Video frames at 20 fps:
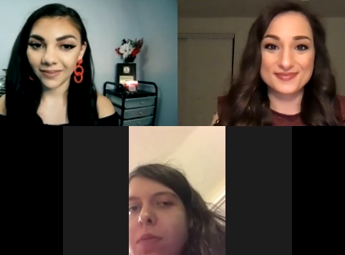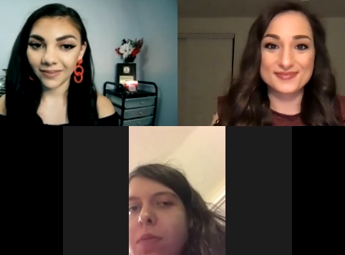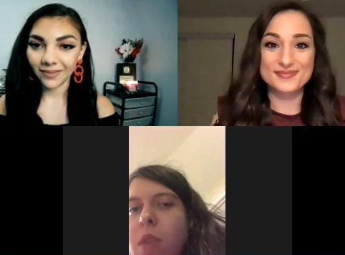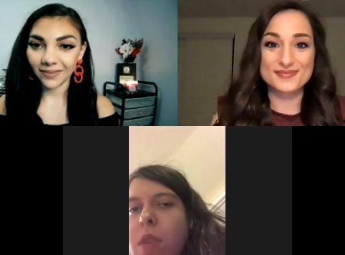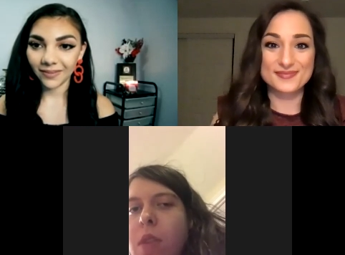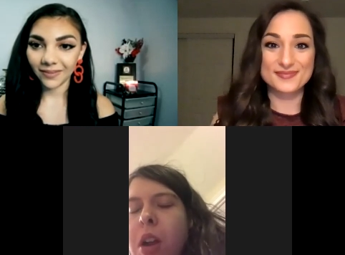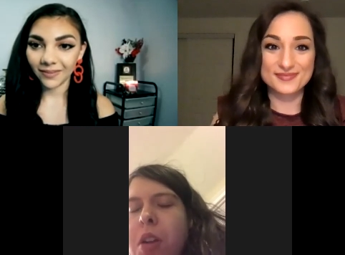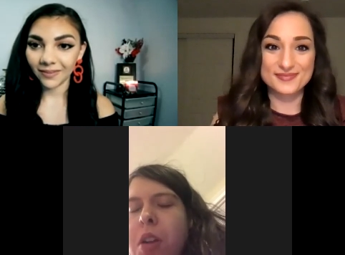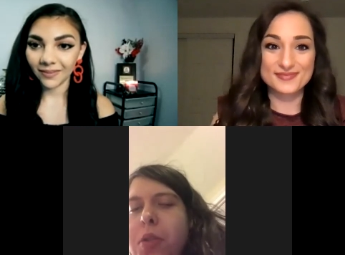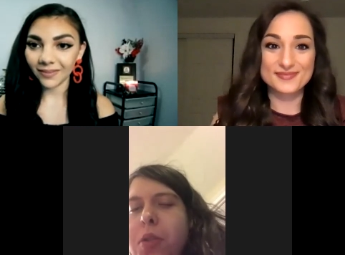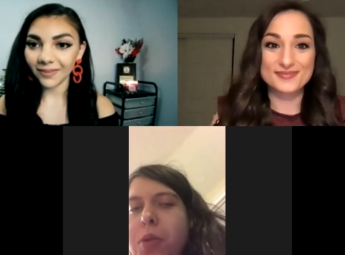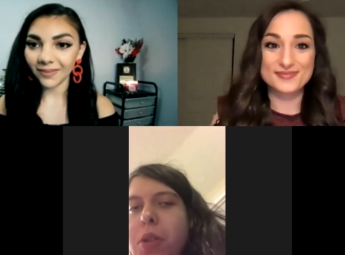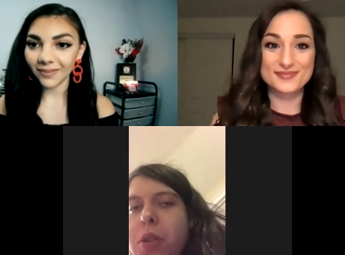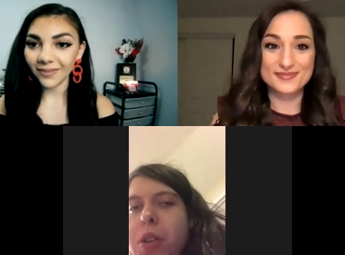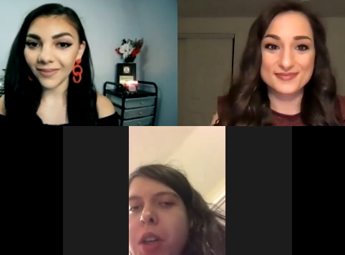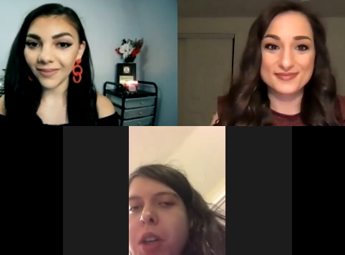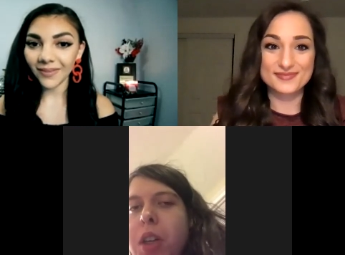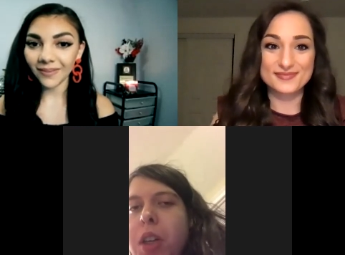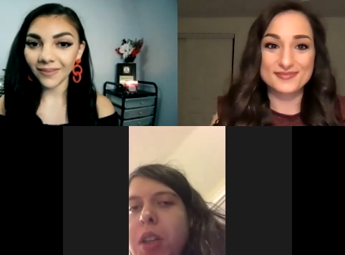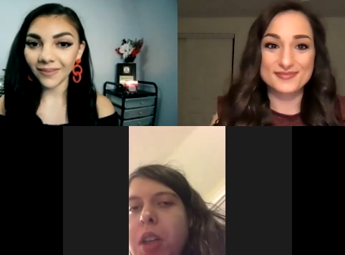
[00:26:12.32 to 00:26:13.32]
Speaker 1: it's an
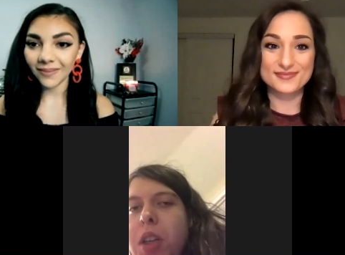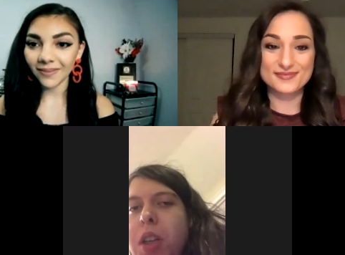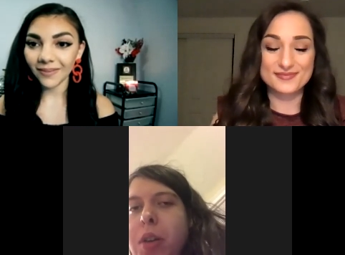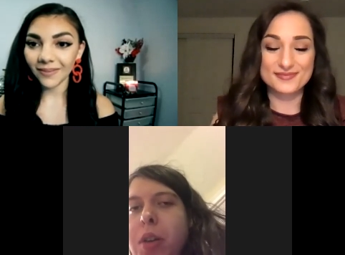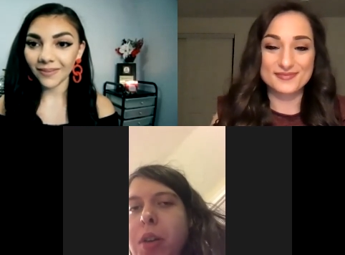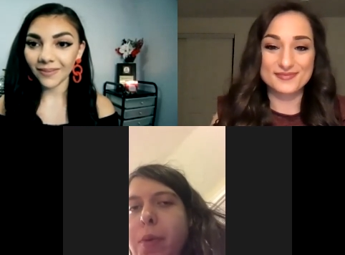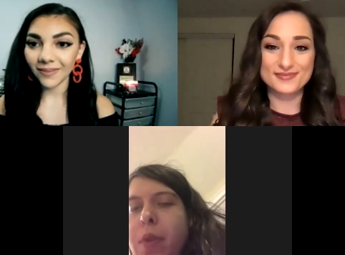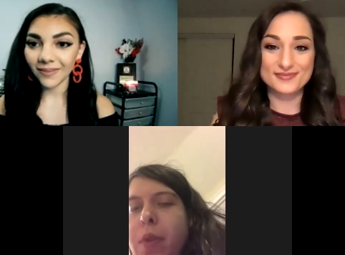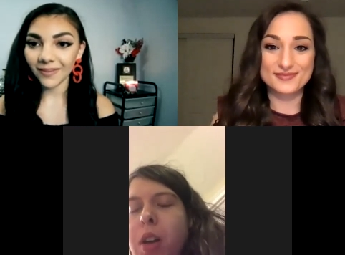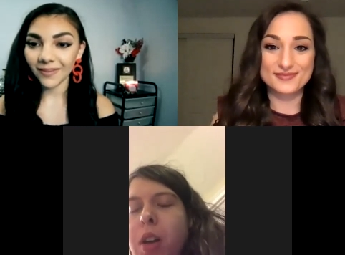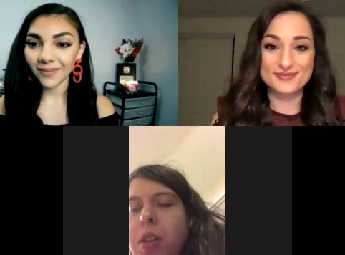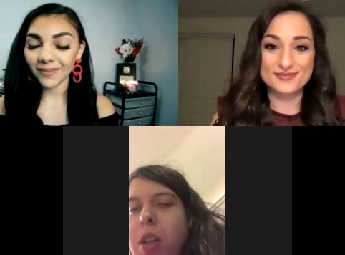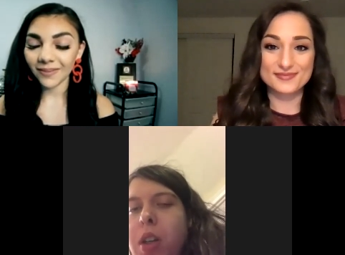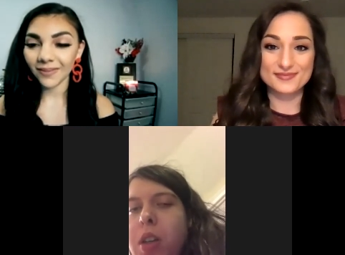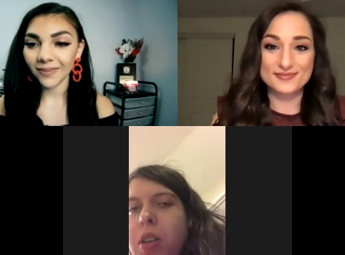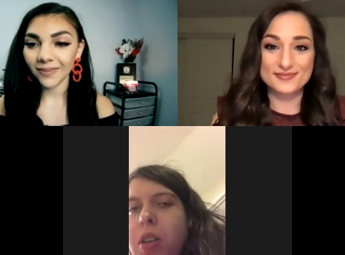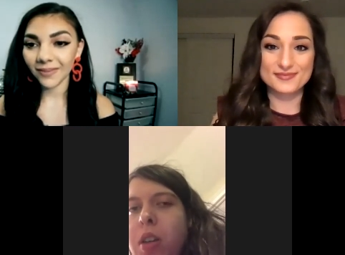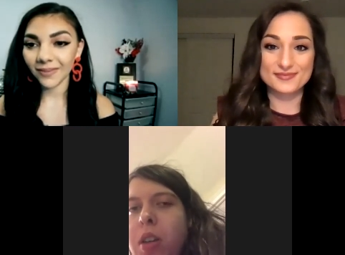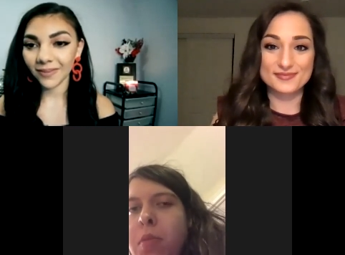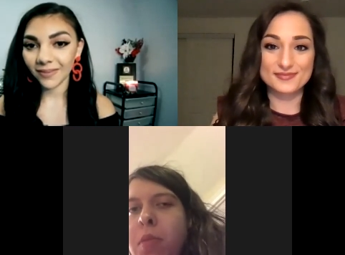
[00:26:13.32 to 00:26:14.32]
organization for
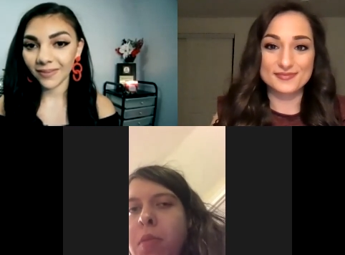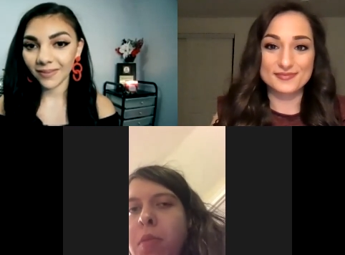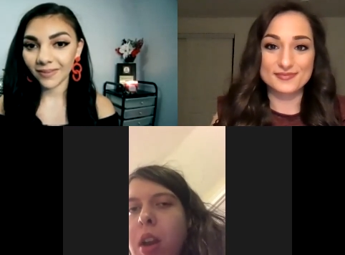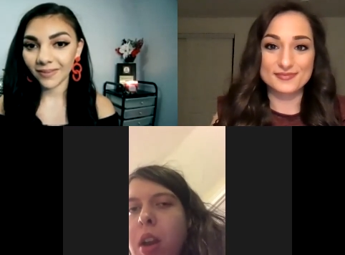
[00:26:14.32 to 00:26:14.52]
autism